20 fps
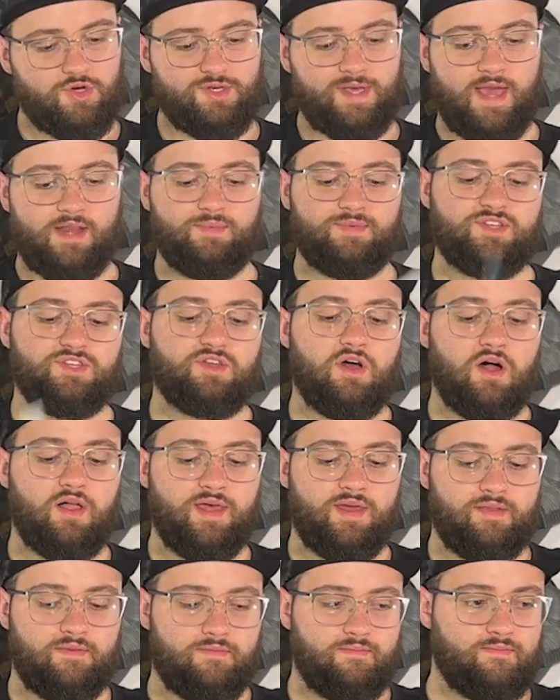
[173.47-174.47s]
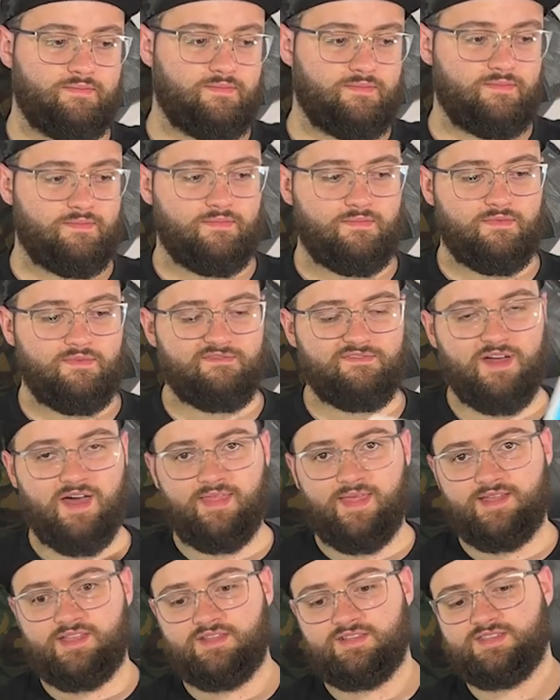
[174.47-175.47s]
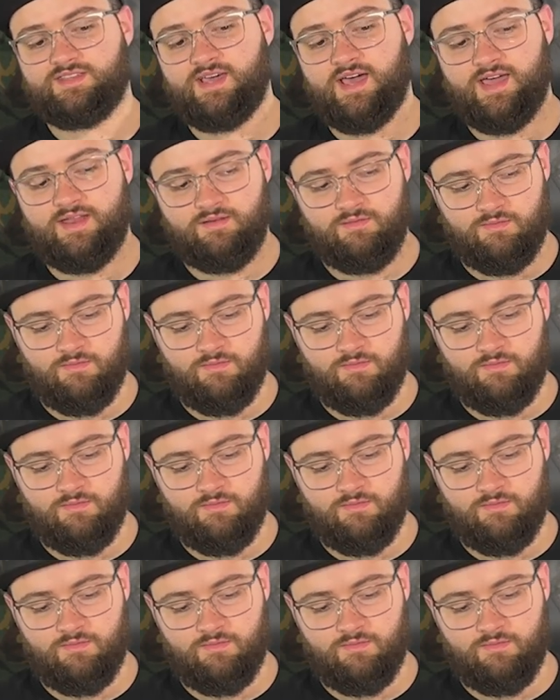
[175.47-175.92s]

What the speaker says: you how to install it. File off to the side.